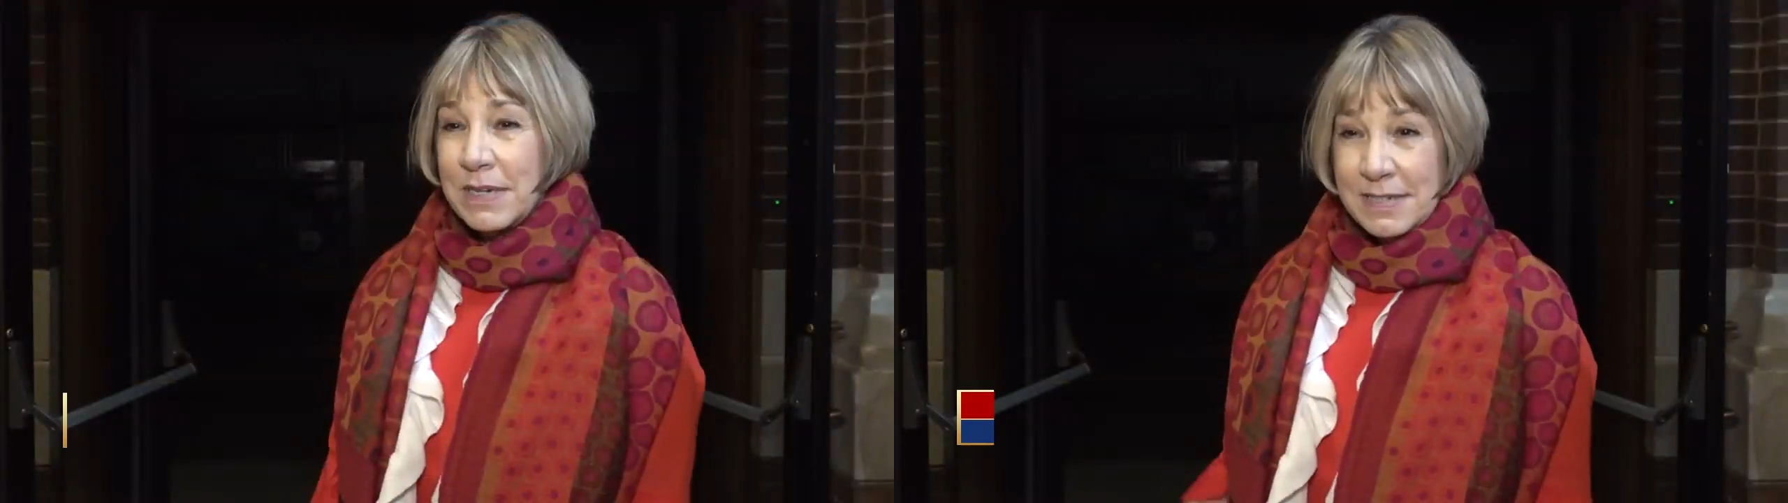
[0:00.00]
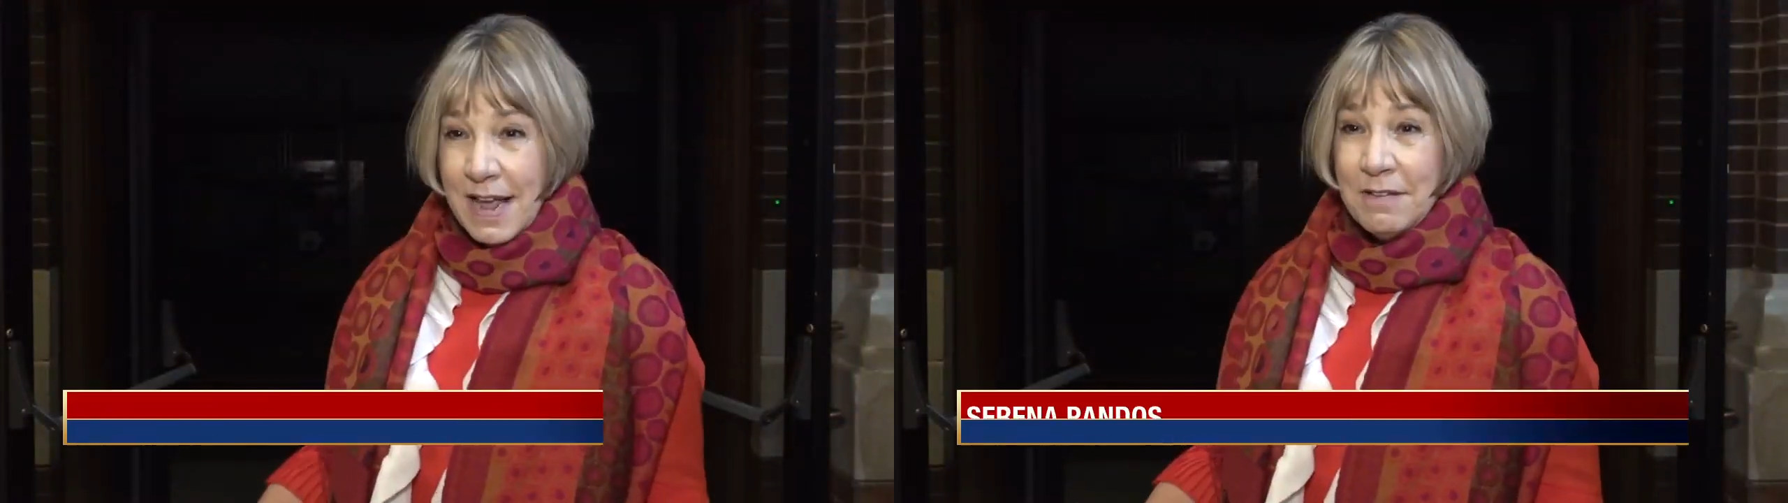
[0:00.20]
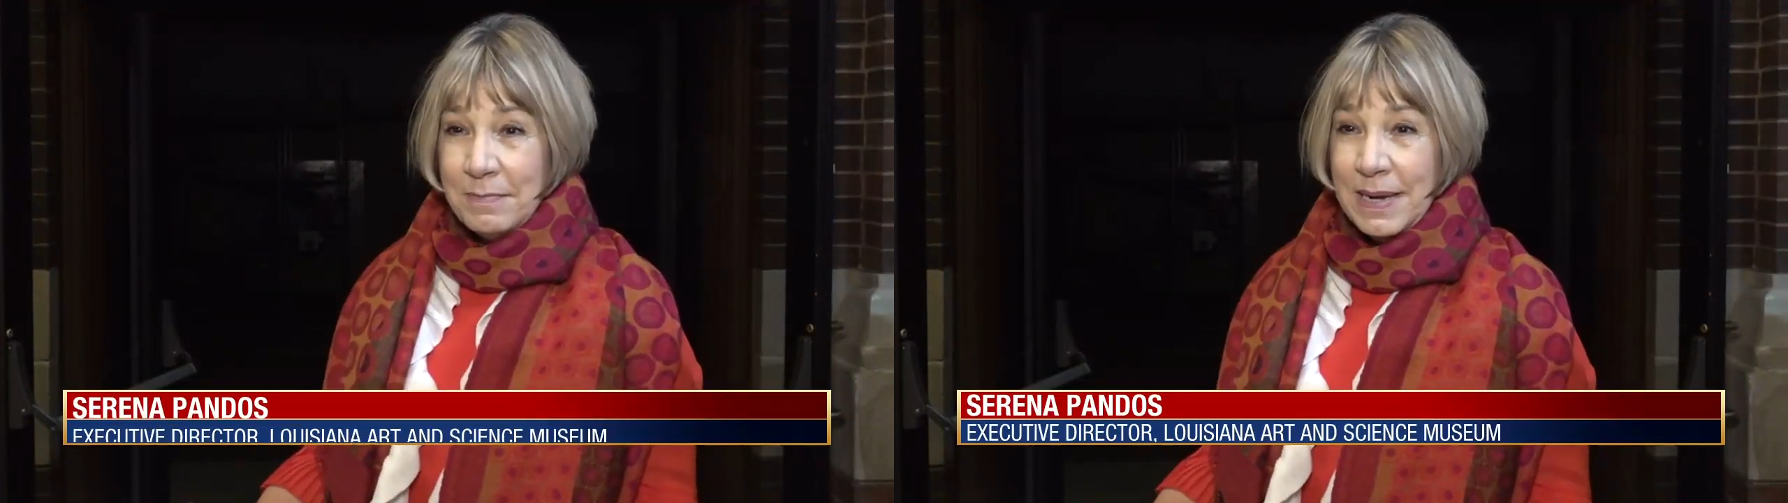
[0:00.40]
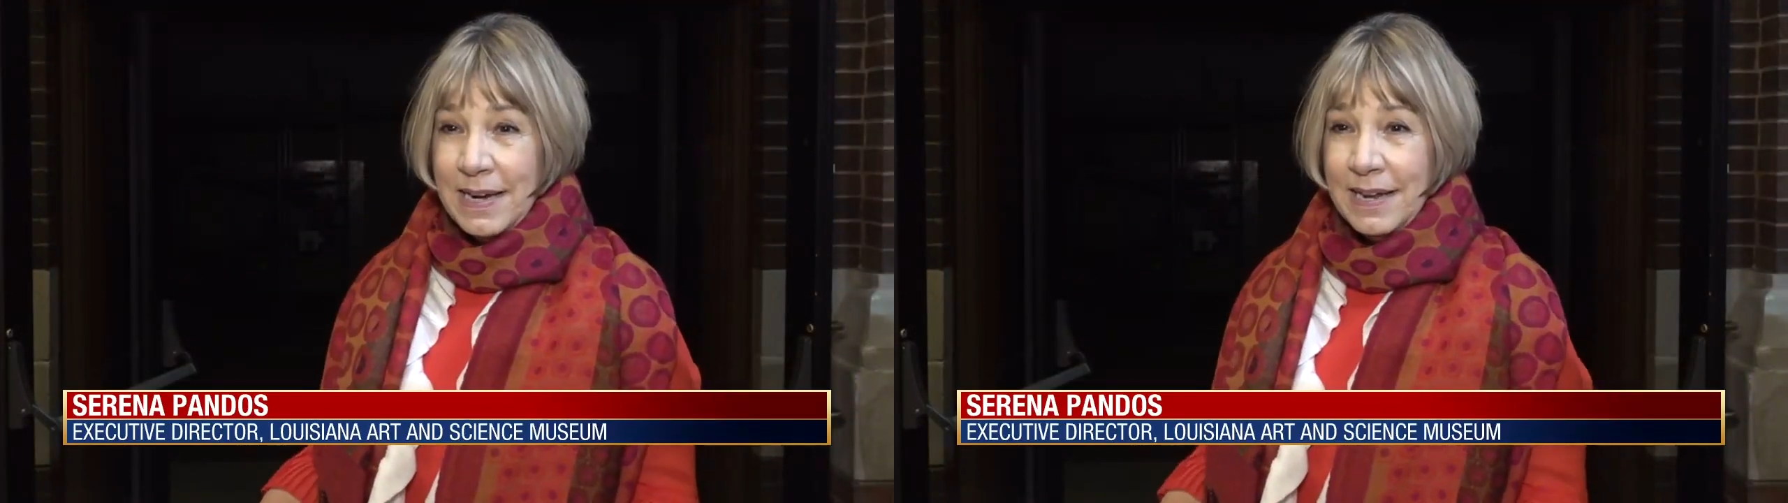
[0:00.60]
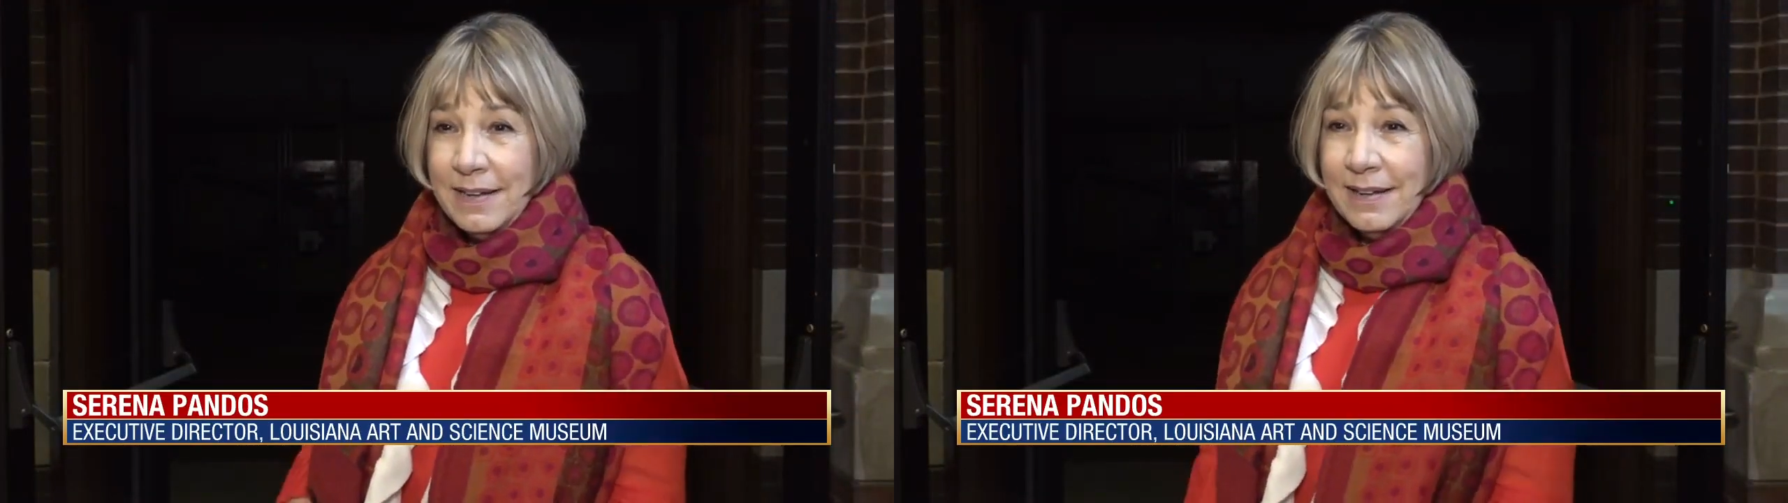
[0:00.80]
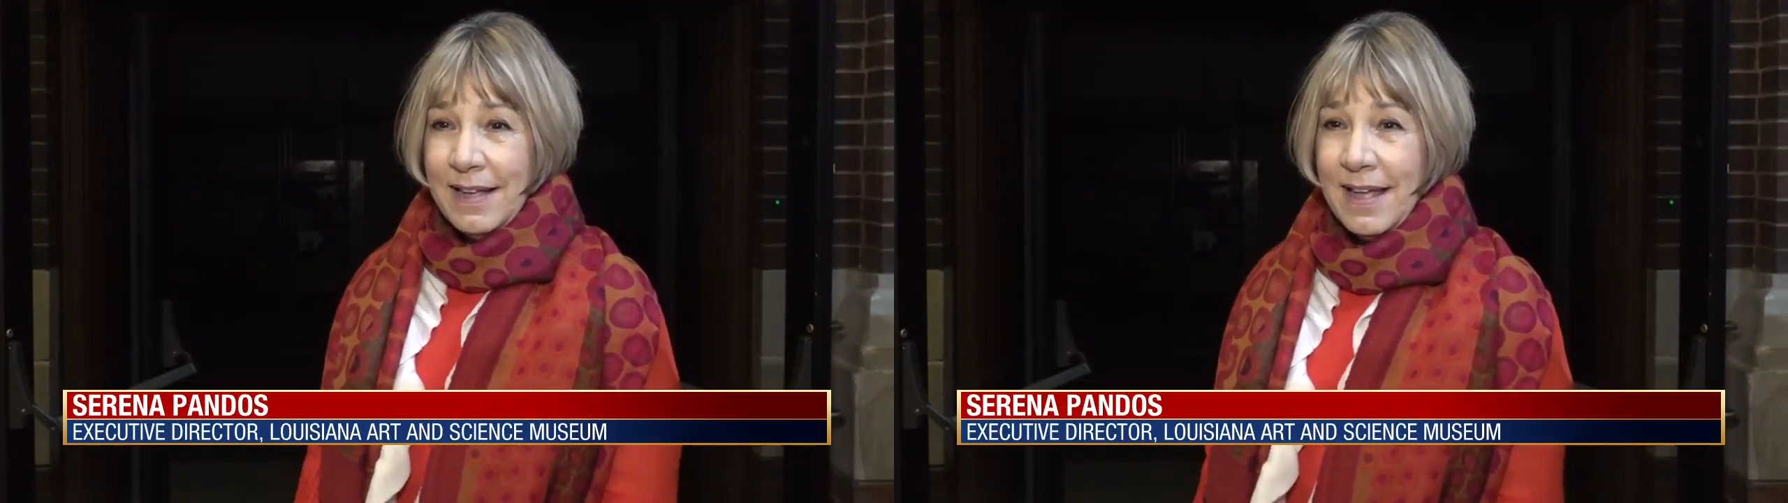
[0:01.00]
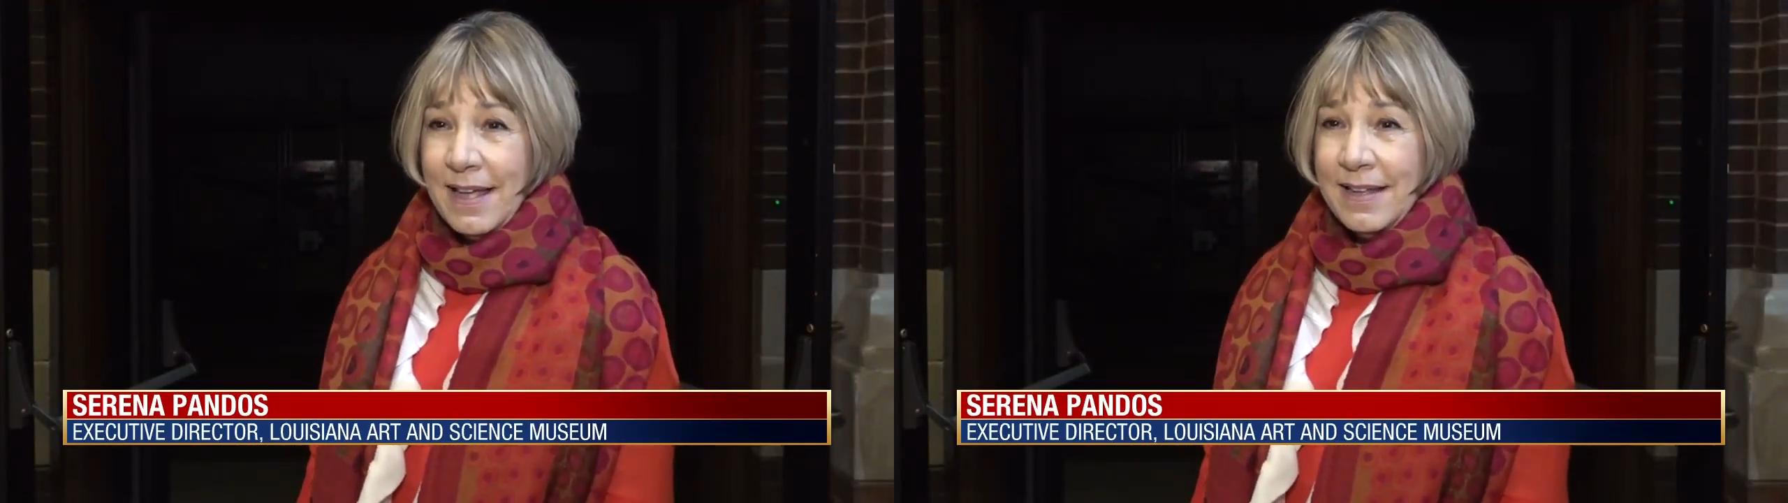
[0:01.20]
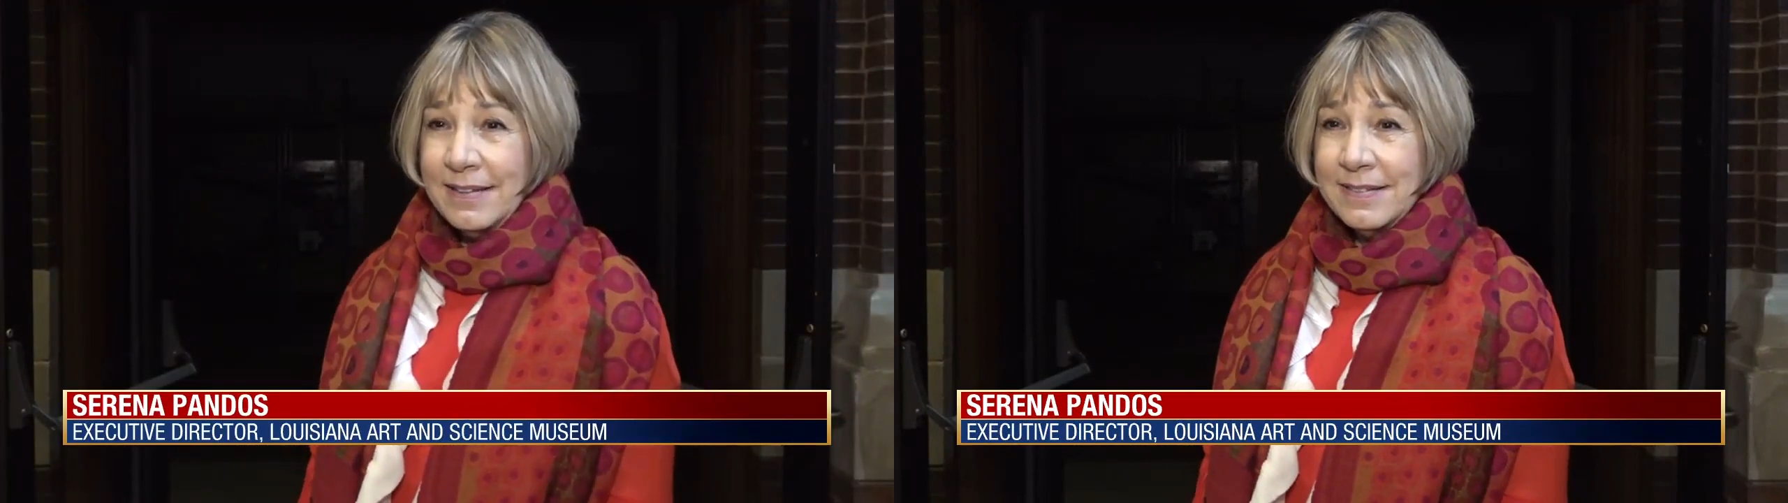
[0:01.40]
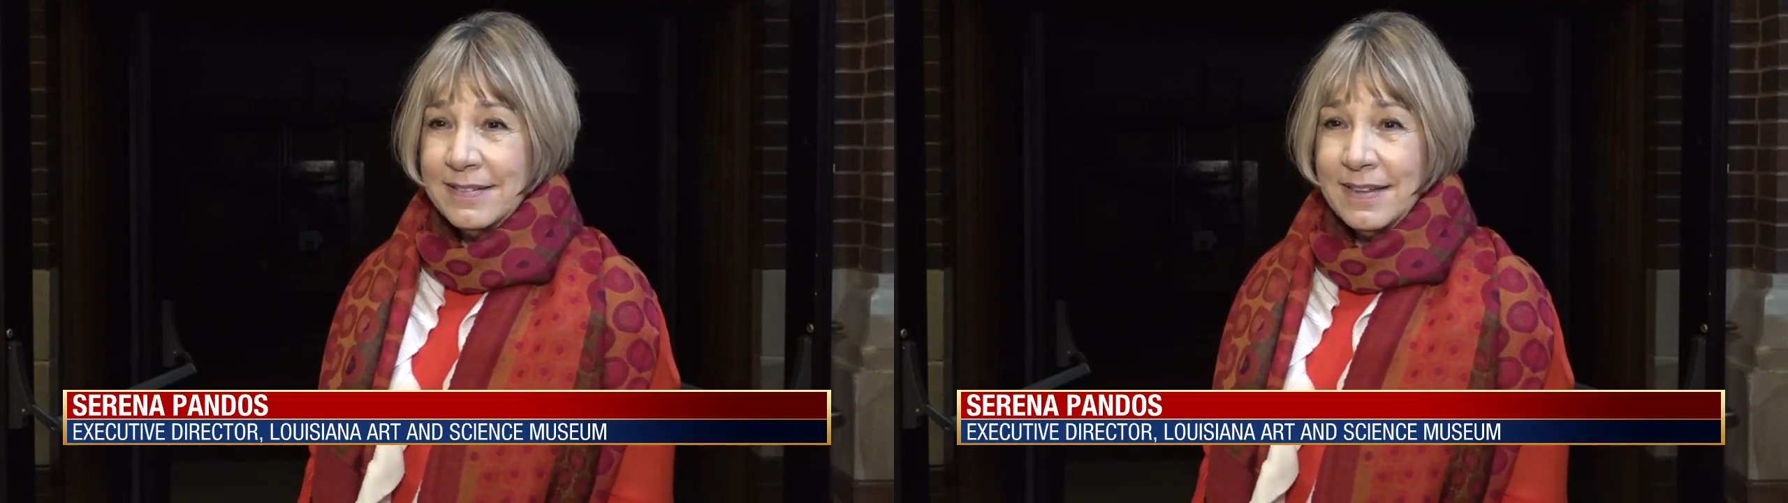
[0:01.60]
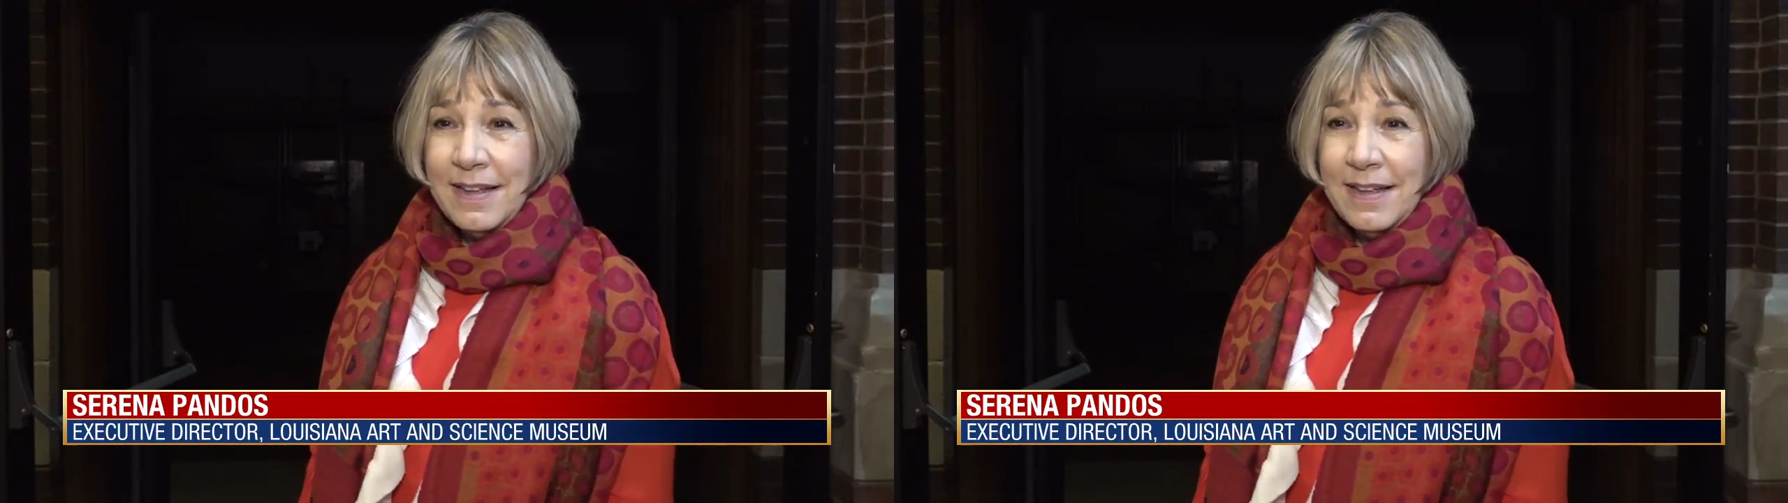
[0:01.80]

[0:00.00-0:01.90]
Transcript: a staff meeting and